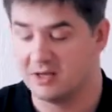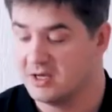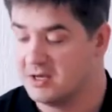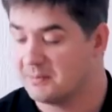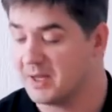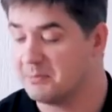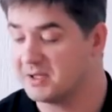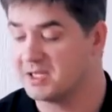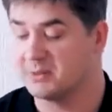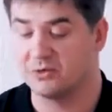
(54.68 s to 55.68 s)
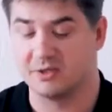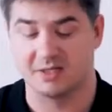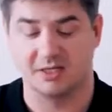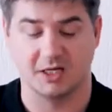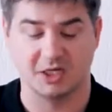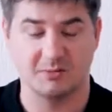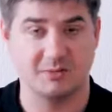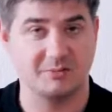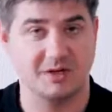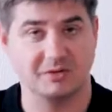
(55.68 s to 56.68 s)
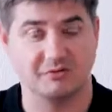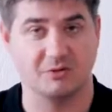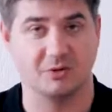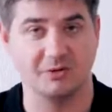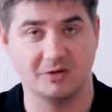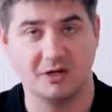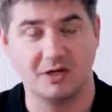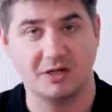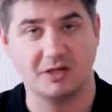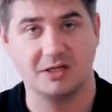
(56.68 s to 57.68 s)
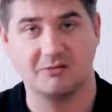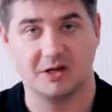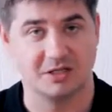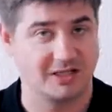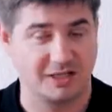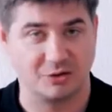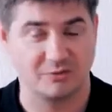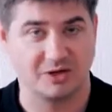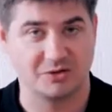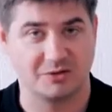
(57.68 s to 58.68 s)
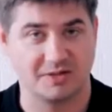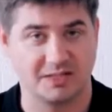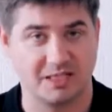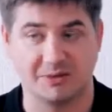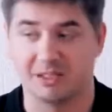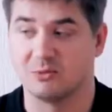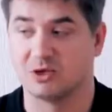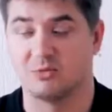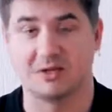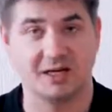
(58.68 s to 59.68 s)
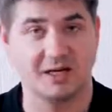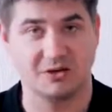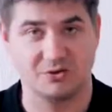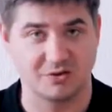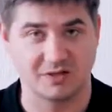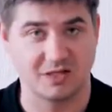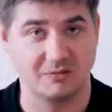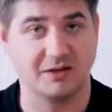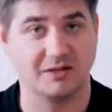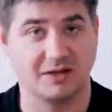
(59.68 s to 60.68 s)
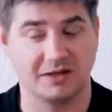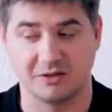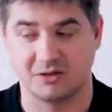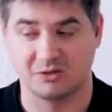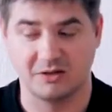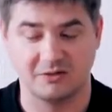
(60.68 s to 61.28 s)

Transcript: you need to have a camera on your smartphone. The smartphone can work on any operating system,